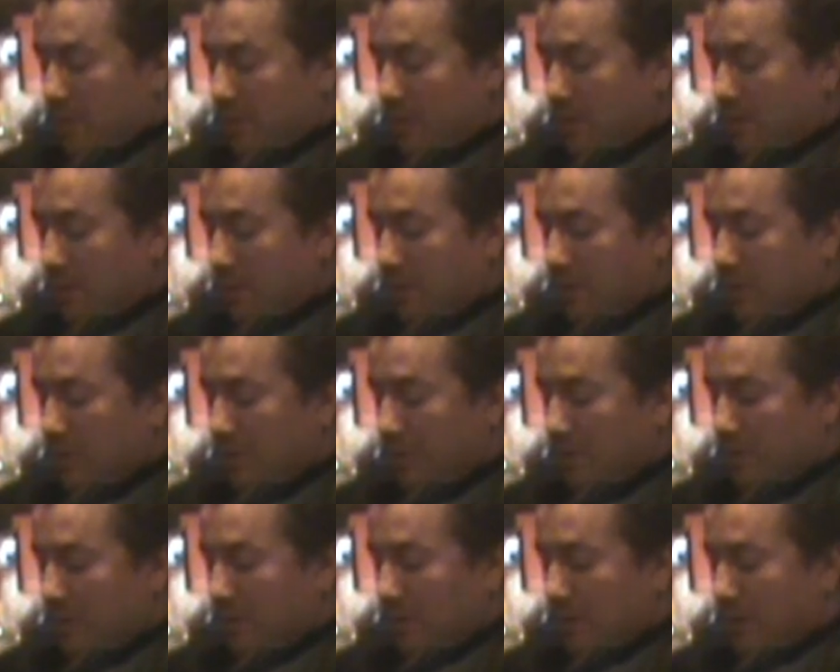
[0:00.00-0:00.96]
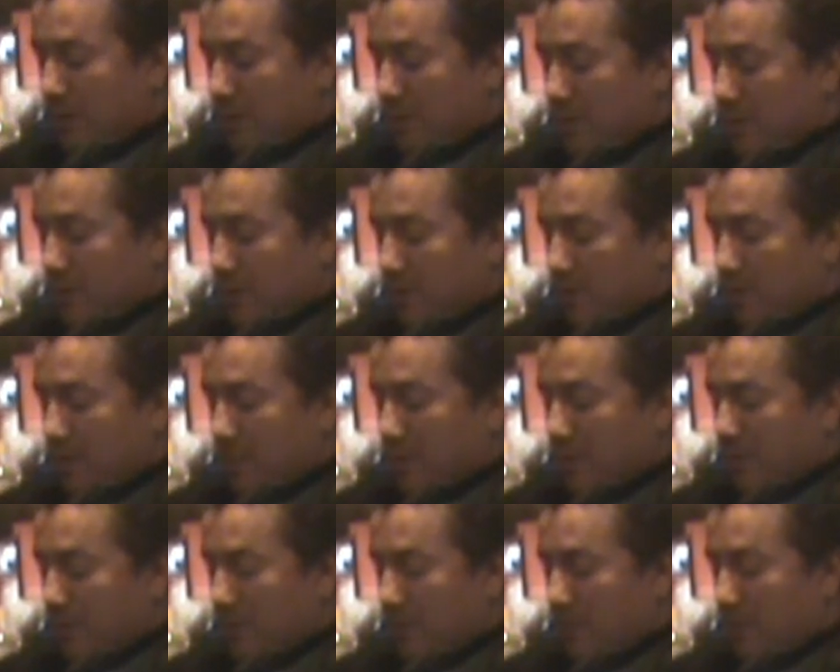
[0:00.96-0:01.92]

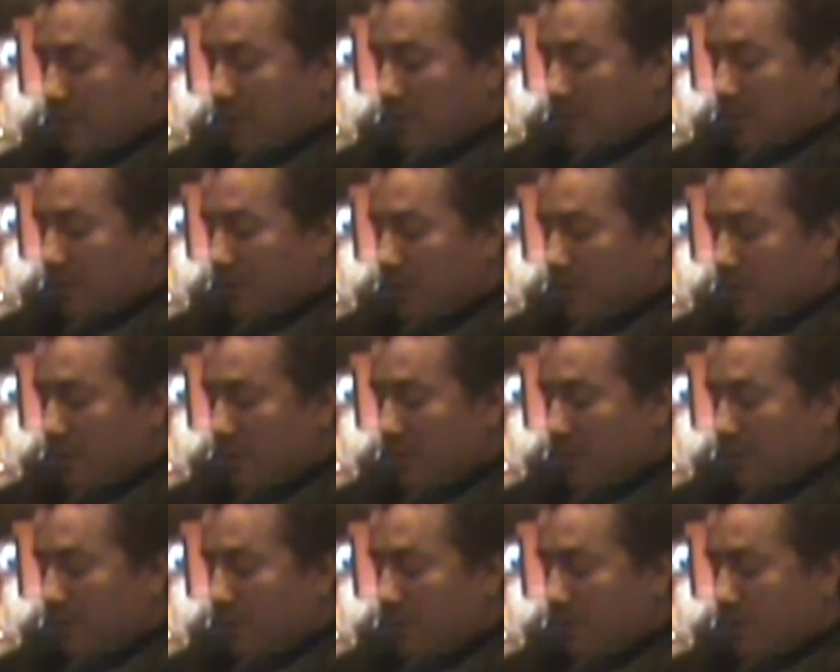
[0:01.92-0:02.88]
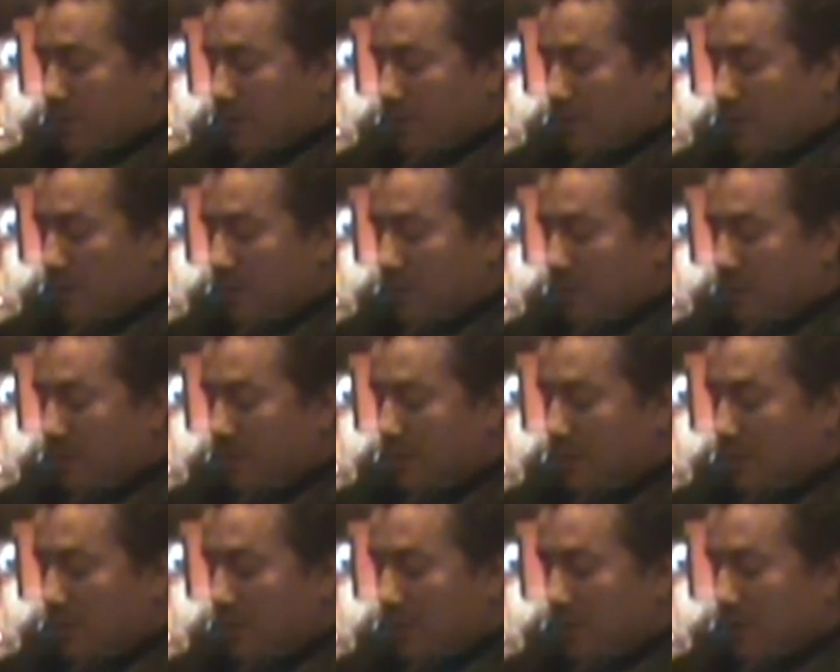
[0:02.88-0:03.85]

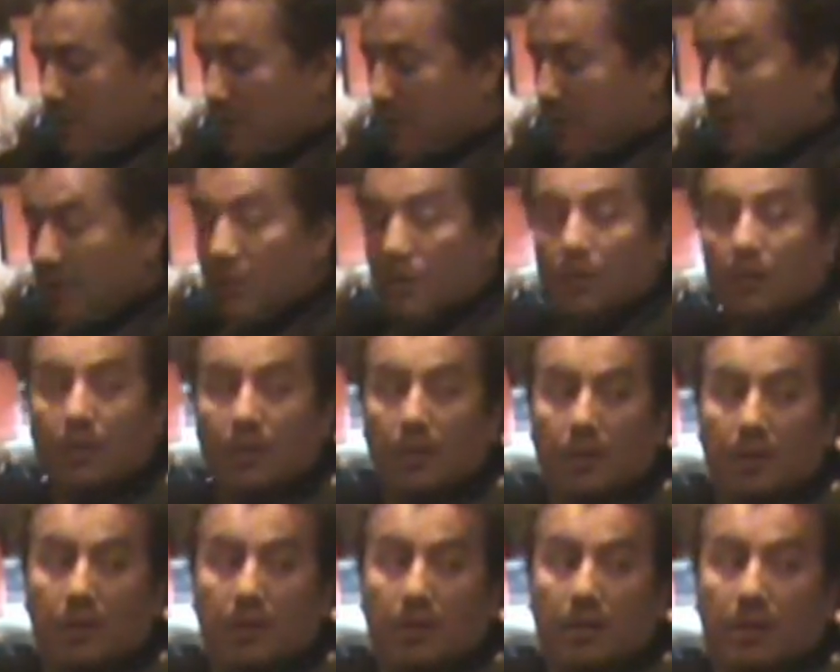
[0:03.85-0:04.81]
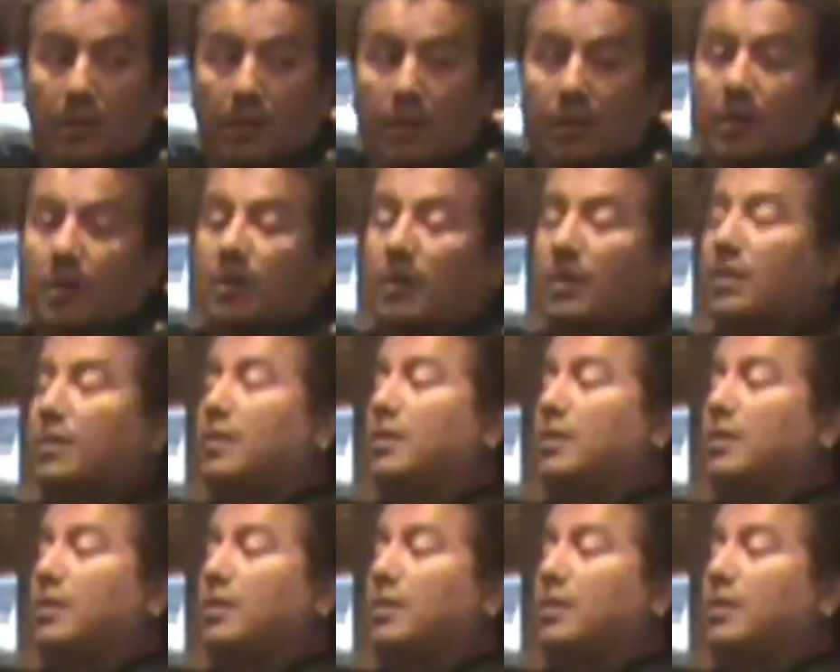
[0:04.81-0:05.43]
(not speaking)